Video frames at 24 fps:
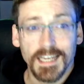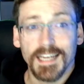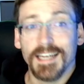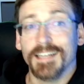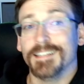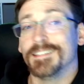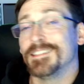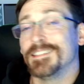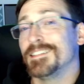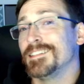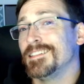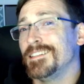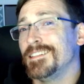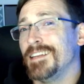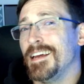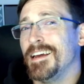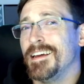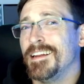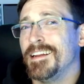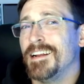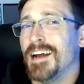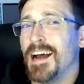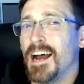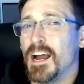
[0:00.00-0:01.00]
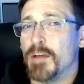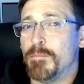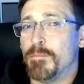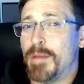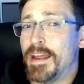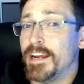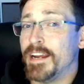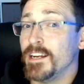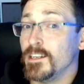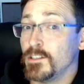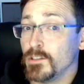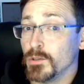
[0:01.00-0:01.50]
Instead, I
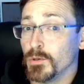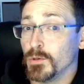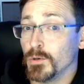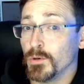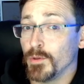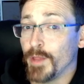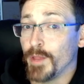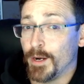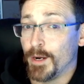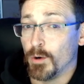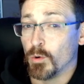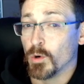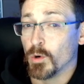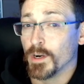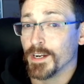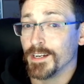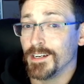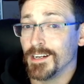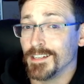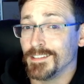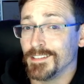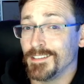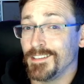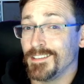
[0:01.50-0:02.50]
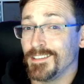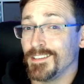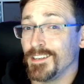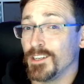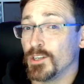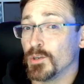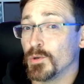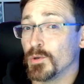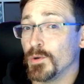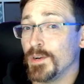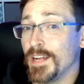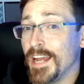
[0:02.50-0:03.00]
made a tool that organizes
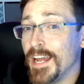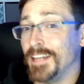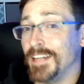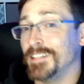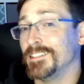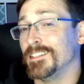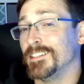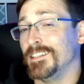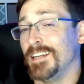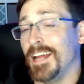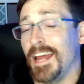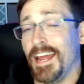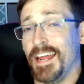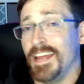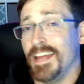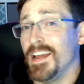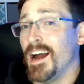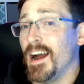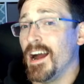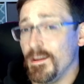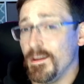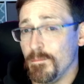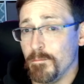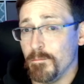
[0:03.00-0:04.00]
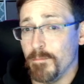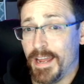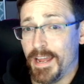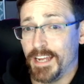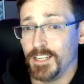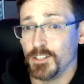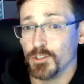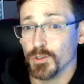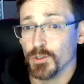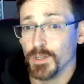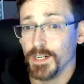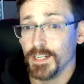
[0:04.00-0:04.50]
and creates an AI
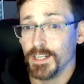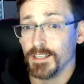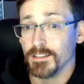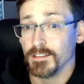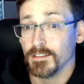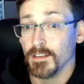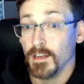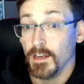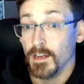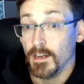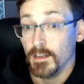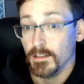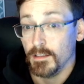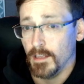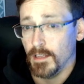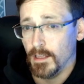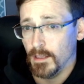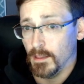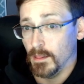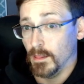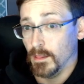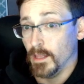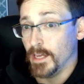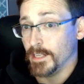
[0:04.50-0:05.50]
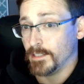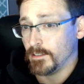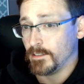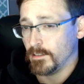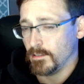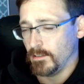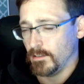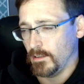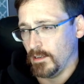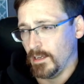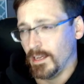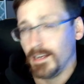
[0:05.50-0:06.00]
matrix that
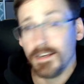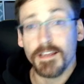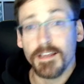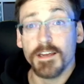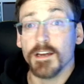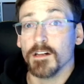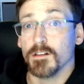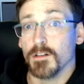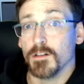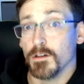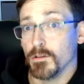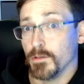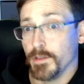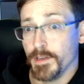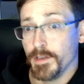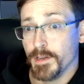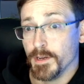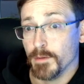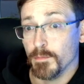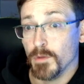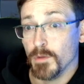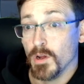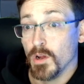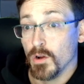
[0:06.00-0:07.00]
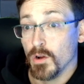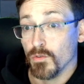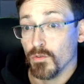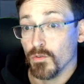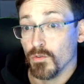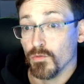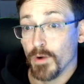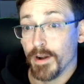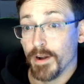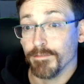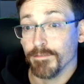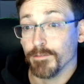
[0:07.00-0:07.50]
lets any LLM
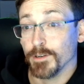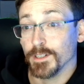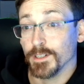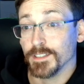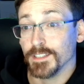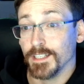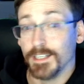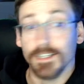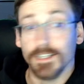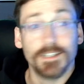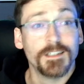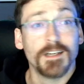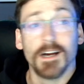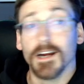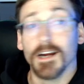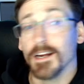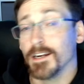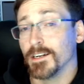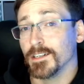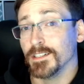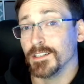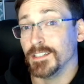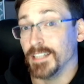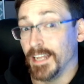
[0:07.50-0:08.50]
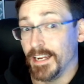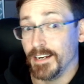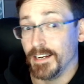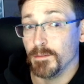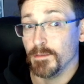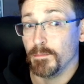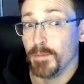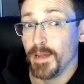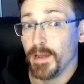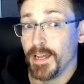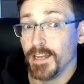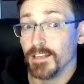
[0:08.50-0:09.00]
reference an entire
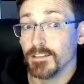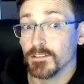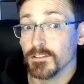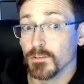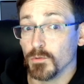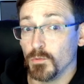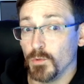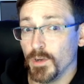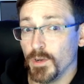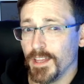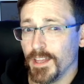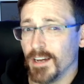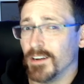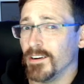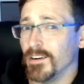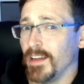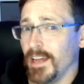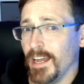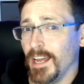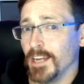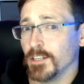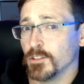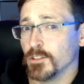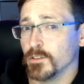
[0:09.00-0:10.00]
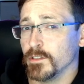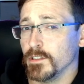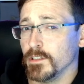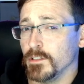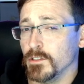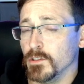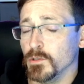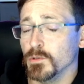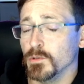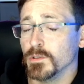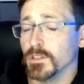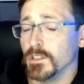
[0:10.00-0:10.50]
database without actually
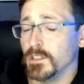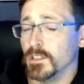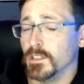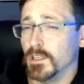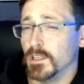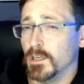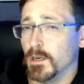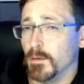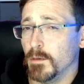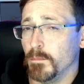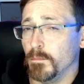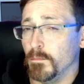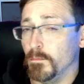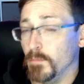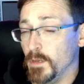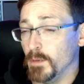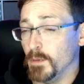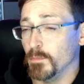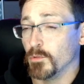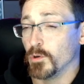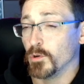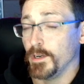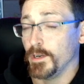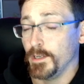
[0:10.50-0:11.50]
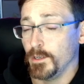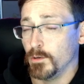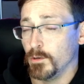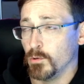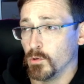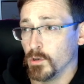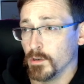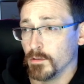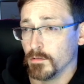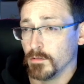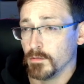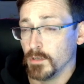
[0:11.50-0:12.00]
using up memory
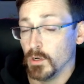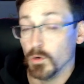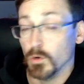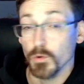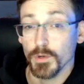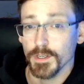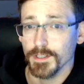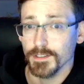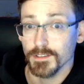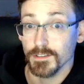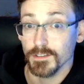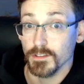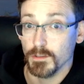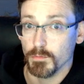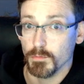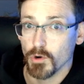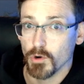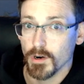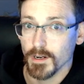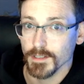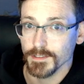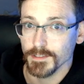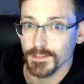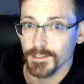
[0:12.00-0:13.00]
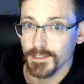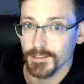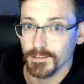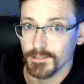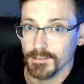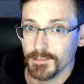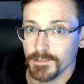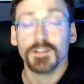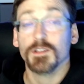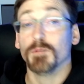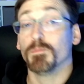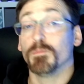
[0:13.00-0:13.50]
or tokens in the
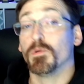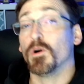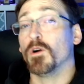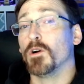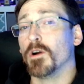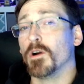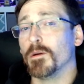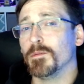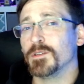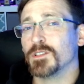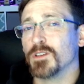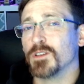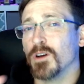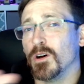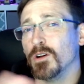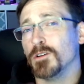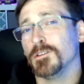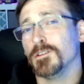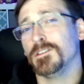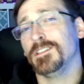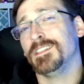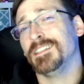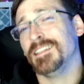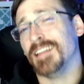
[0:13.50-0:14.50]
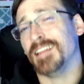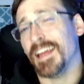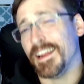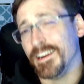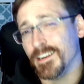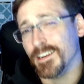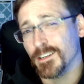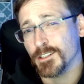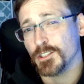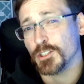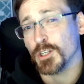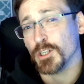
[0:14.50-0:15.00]
process. The program is called
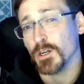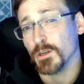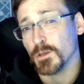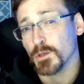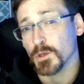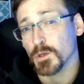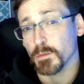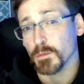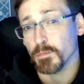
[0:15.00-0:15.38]
Data Chunker